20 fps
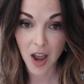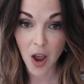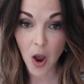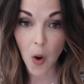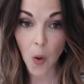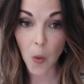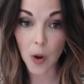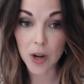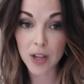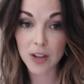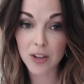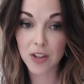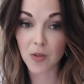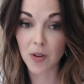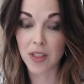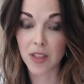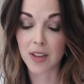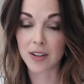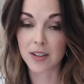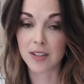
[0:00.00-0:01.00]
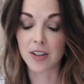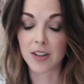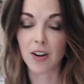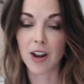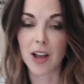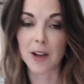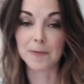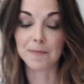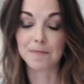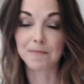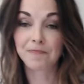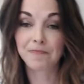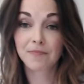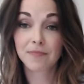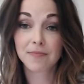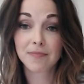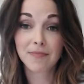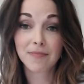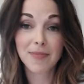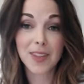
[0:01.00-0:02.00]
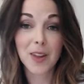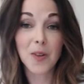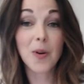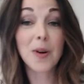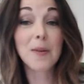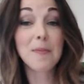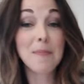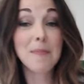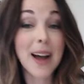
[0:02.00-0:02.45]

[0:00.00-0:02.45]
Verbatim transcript: what do you do with it to start out? Well,